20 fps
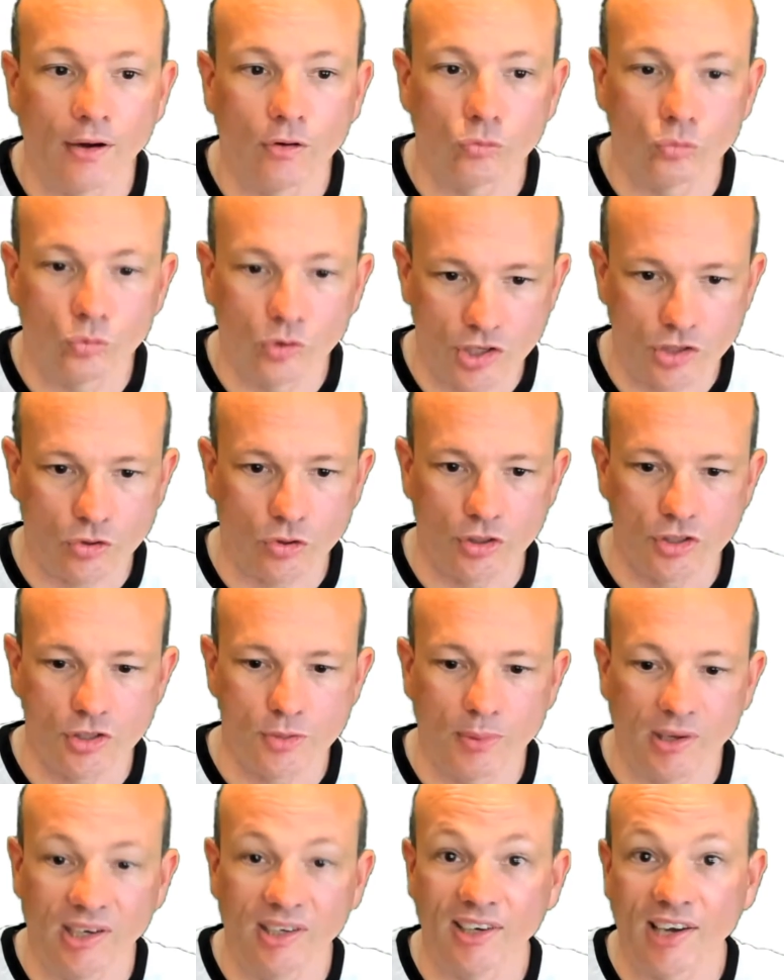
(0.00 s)
restaurants
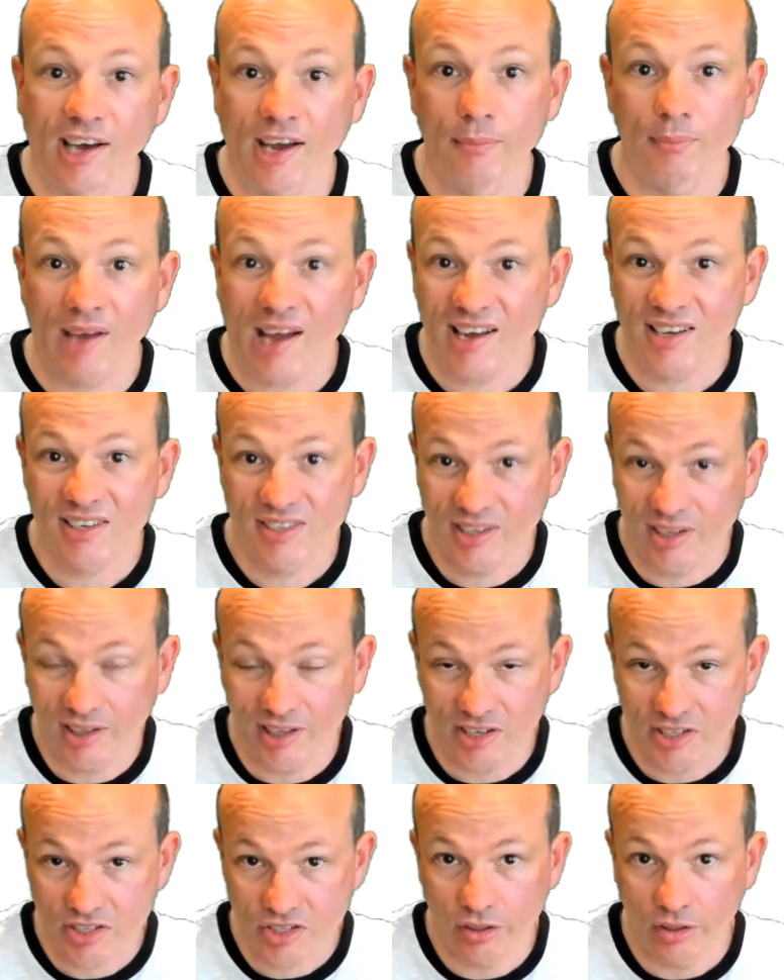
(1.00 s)
being named as the
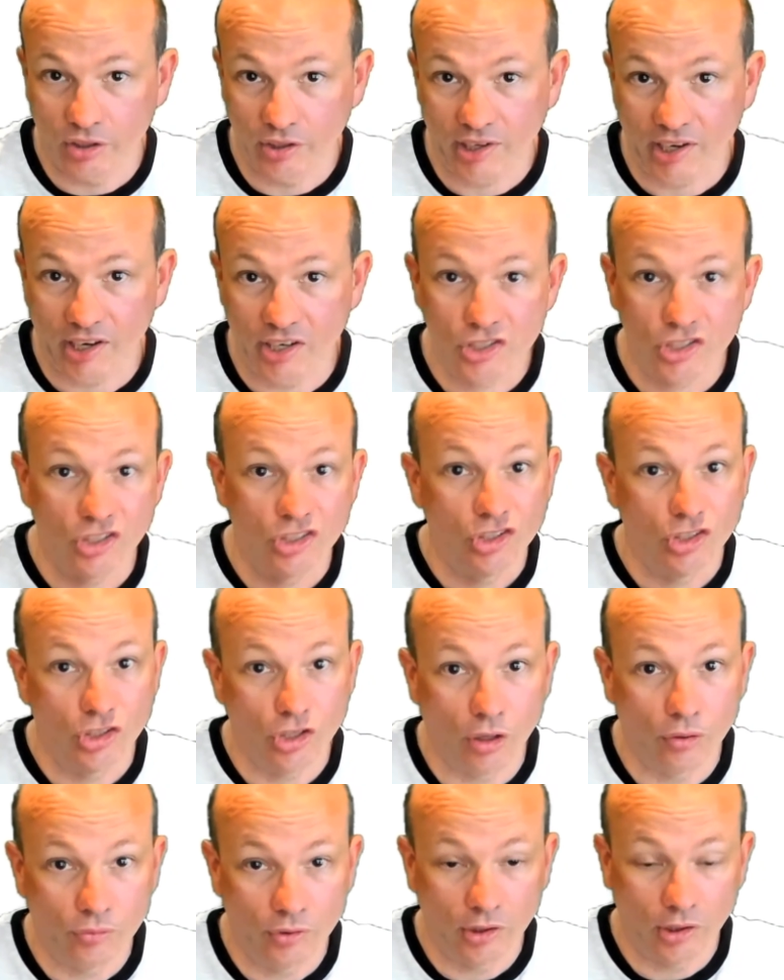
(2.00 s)
cluster location. You
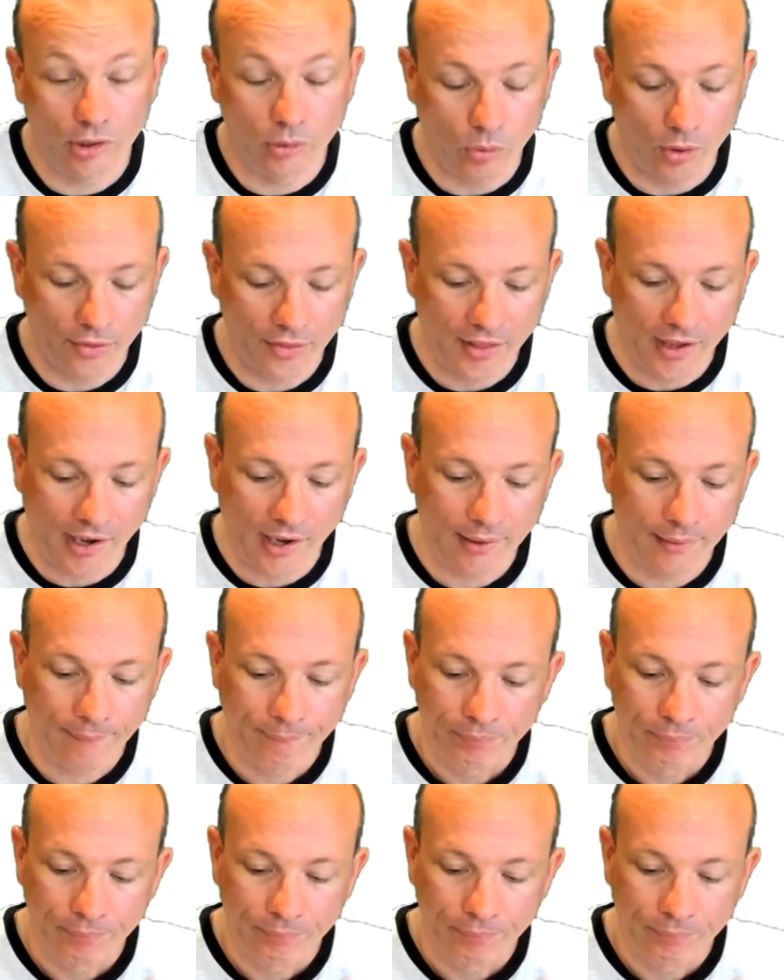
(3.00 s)
don't really want that.